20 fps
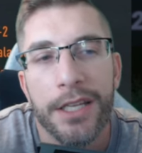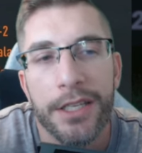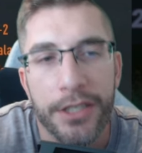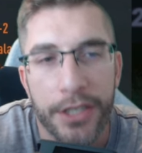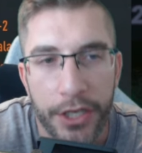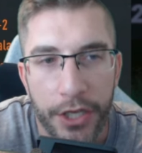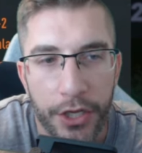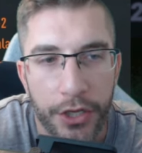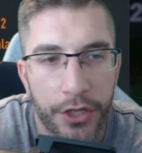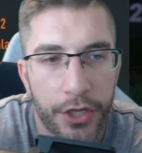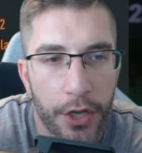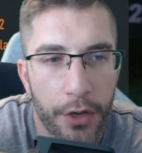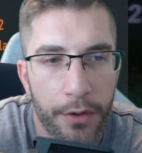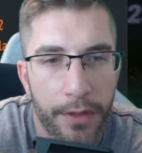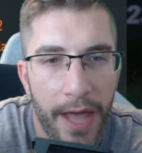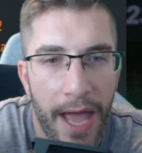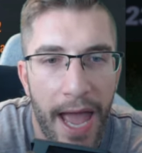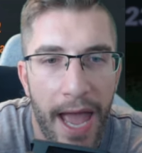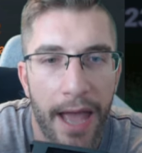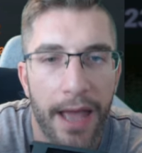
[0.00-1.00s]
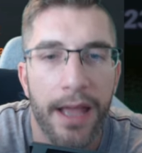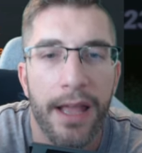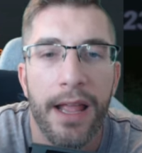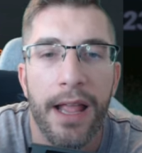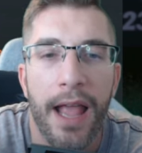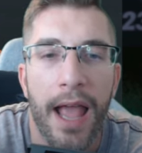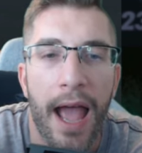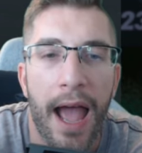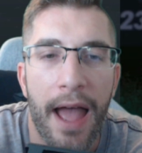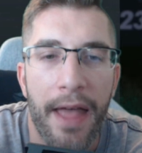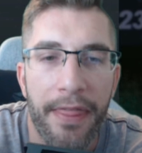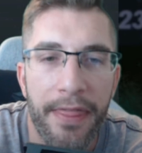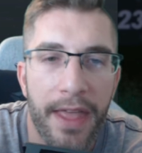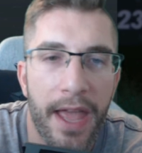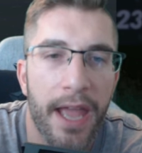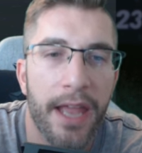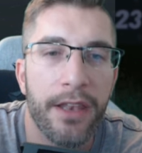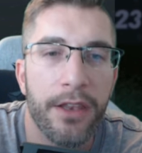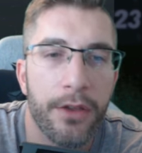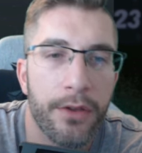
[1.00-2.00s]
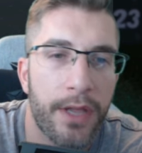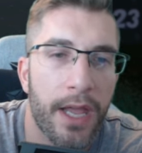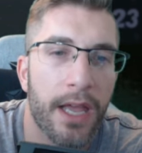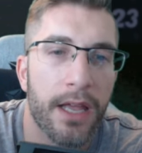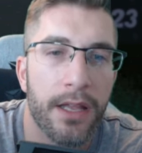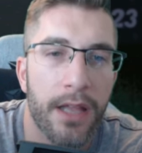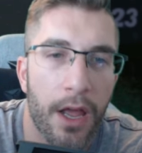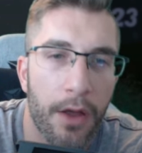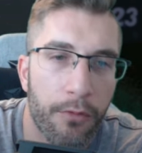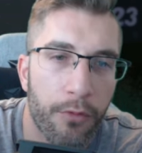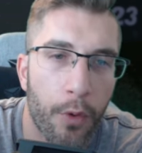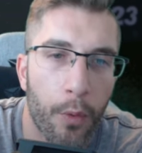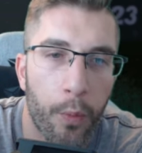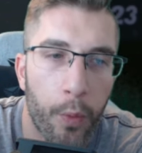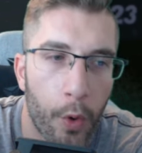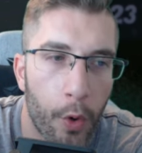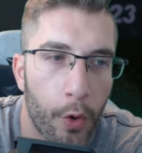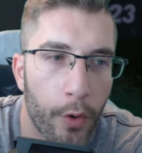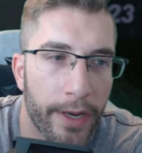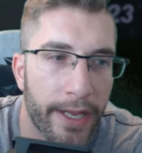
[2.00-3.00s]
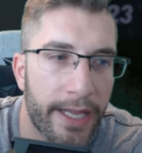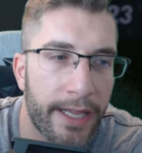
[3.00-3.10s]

So you do that, and then you get a reward.